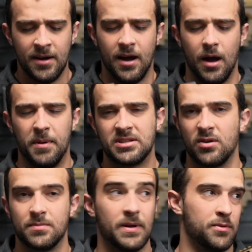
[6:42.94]
But it's
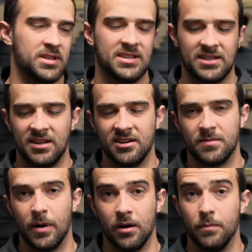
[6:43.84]
always been with the 16 inch
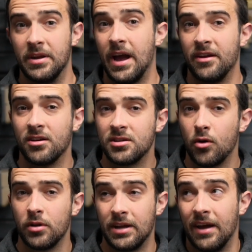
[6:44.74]
barrel. But yeah, you could
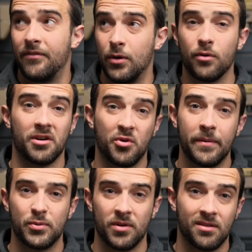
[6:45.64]
totally, if you were
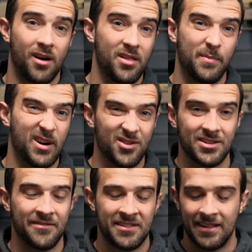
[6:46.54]
equipped with all the barrels
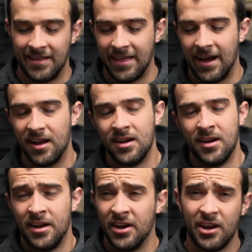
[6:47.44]
and everything like that,
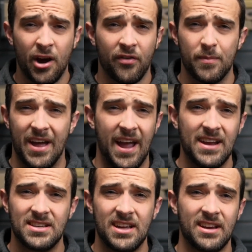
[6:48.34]
you could go from an
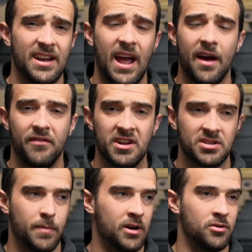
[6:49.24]
18.5
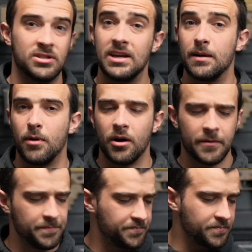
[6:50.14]
inch barrel DMR